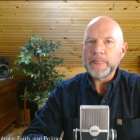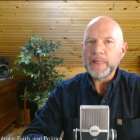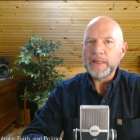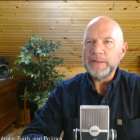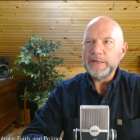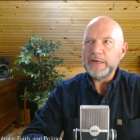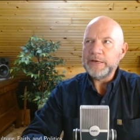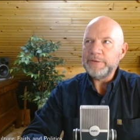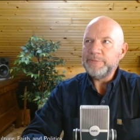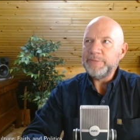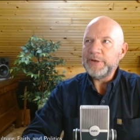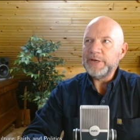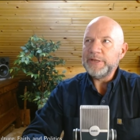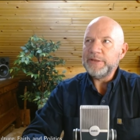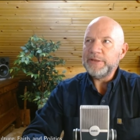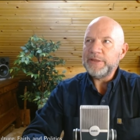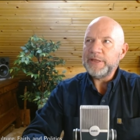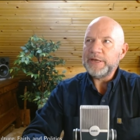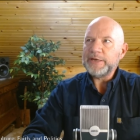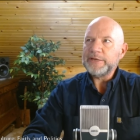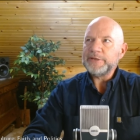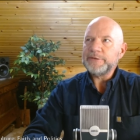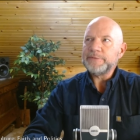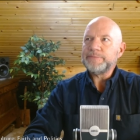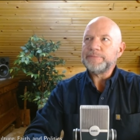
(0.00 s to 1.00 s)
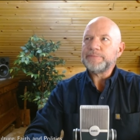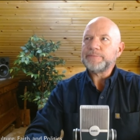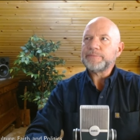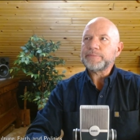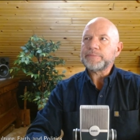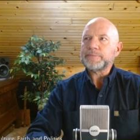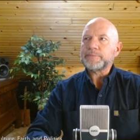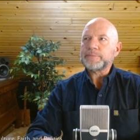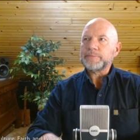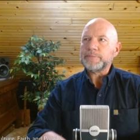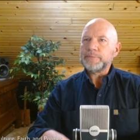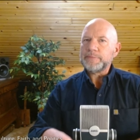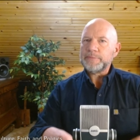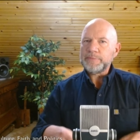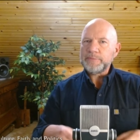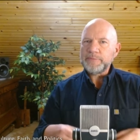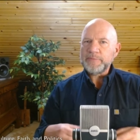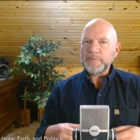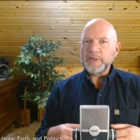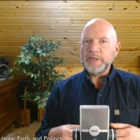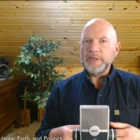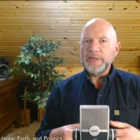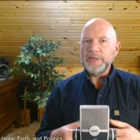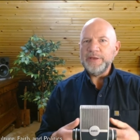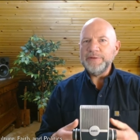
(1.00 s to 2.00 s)
That meant that
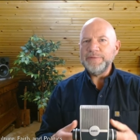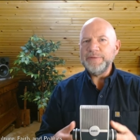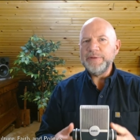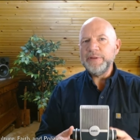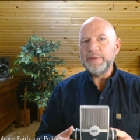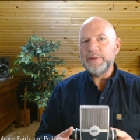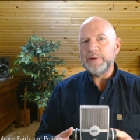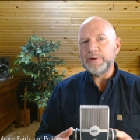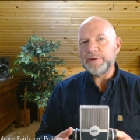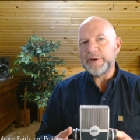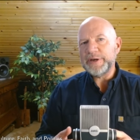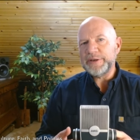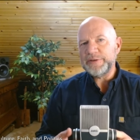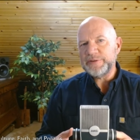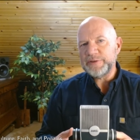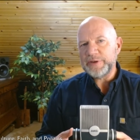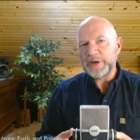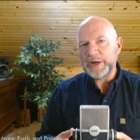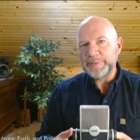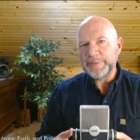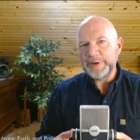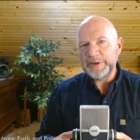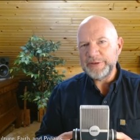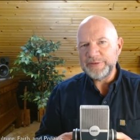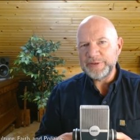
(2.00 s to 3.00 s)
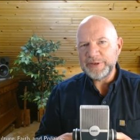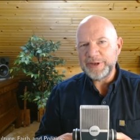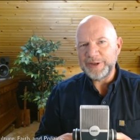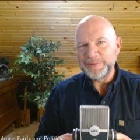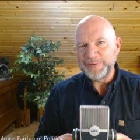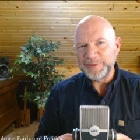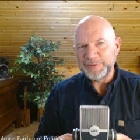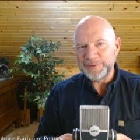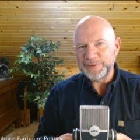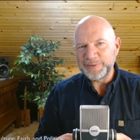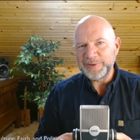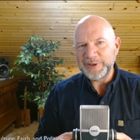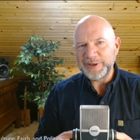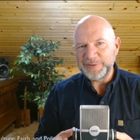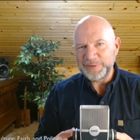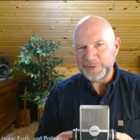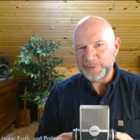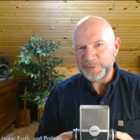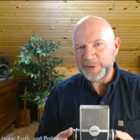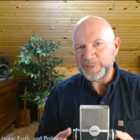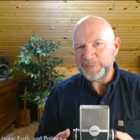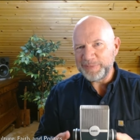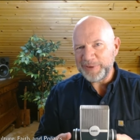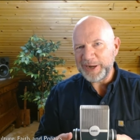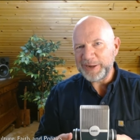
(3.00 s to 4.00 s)
even though I saw myself as a
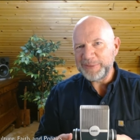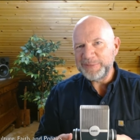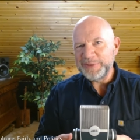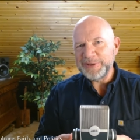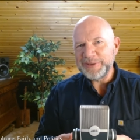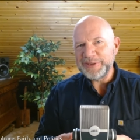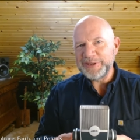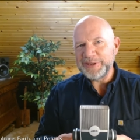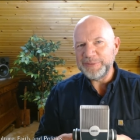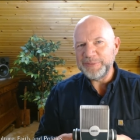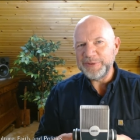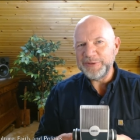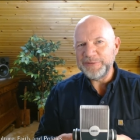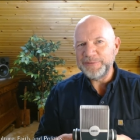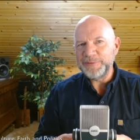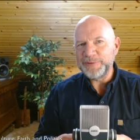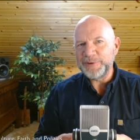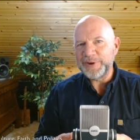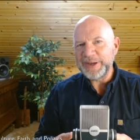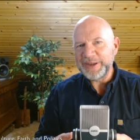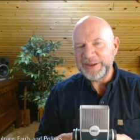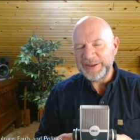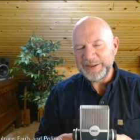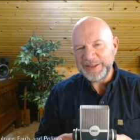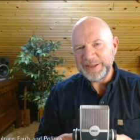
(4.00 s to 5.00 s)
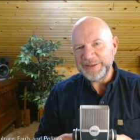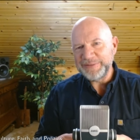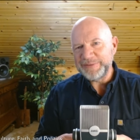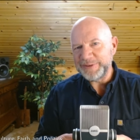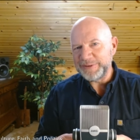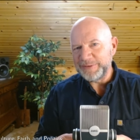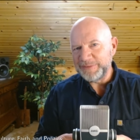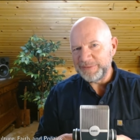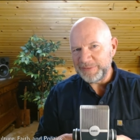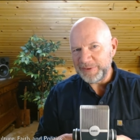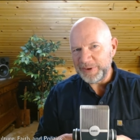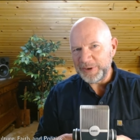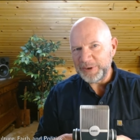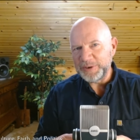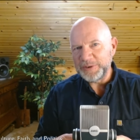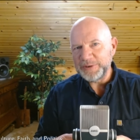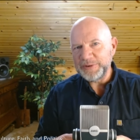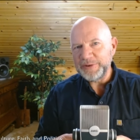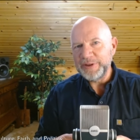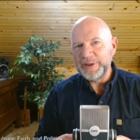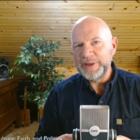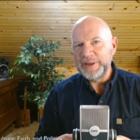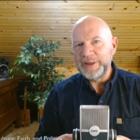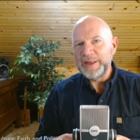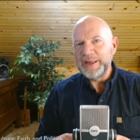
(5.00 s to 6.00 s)
Republican before I could even
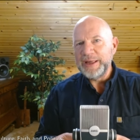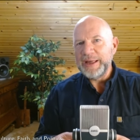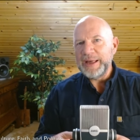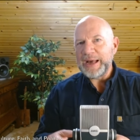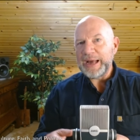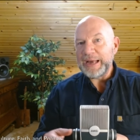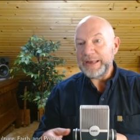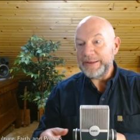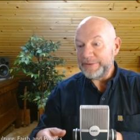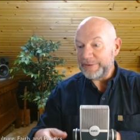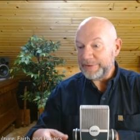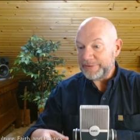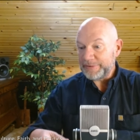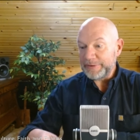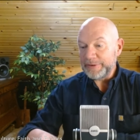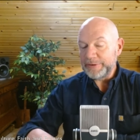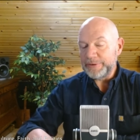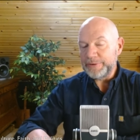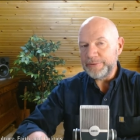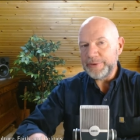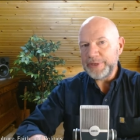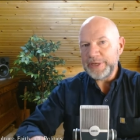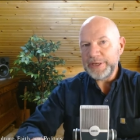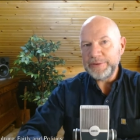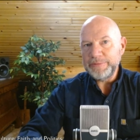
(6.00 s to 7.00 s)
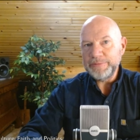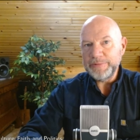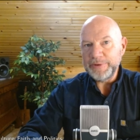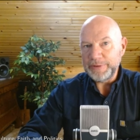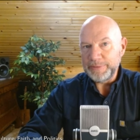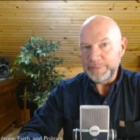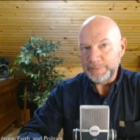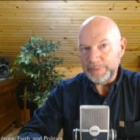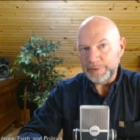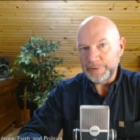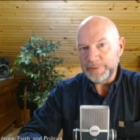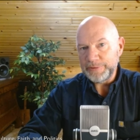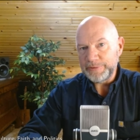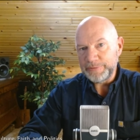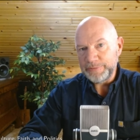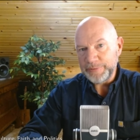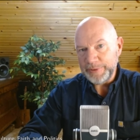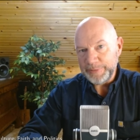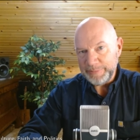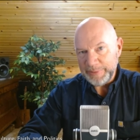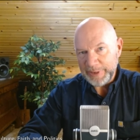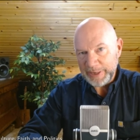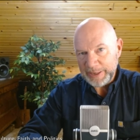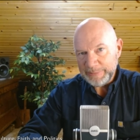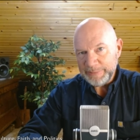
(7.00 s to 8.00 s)
vote, I disagreed with most
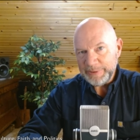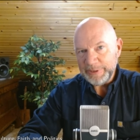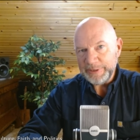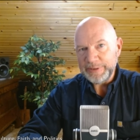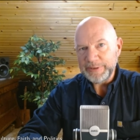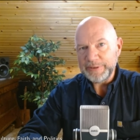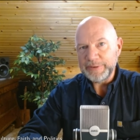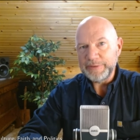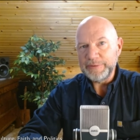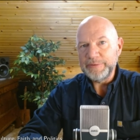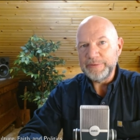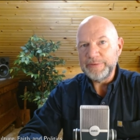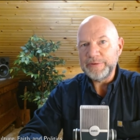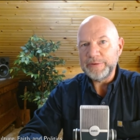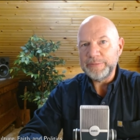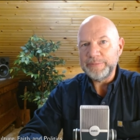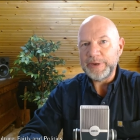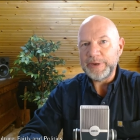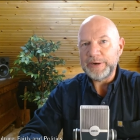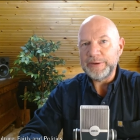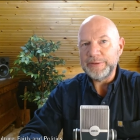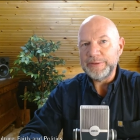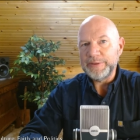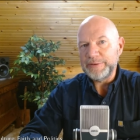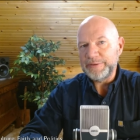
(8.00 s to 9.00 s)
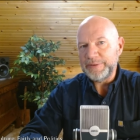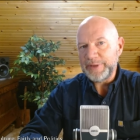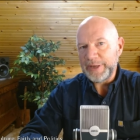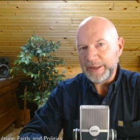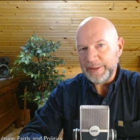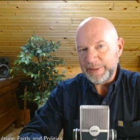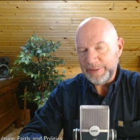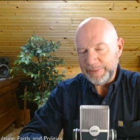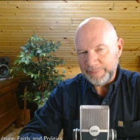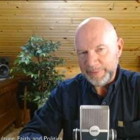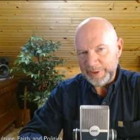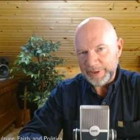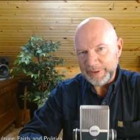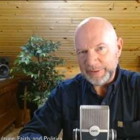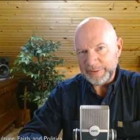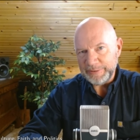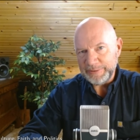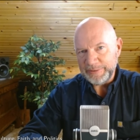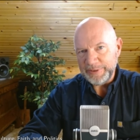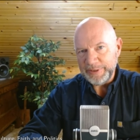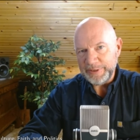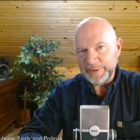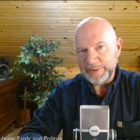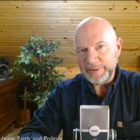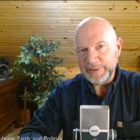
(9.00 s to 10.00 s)
Republicans about the death
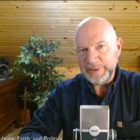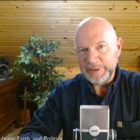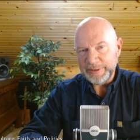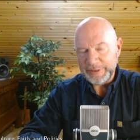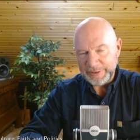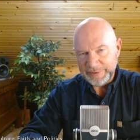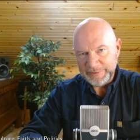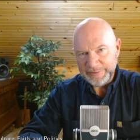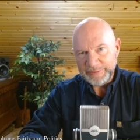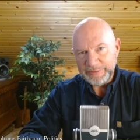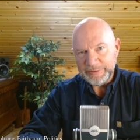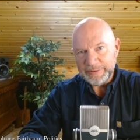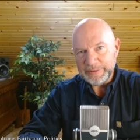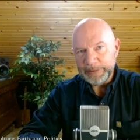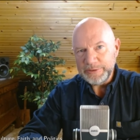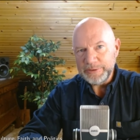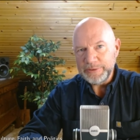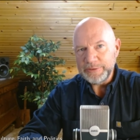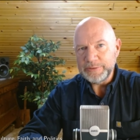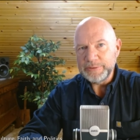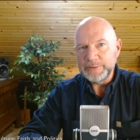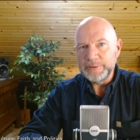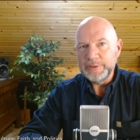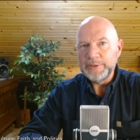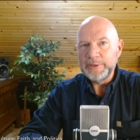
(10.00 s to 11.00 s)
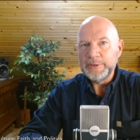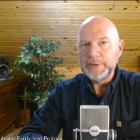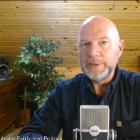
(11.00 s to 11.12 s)
penalty, and I still do.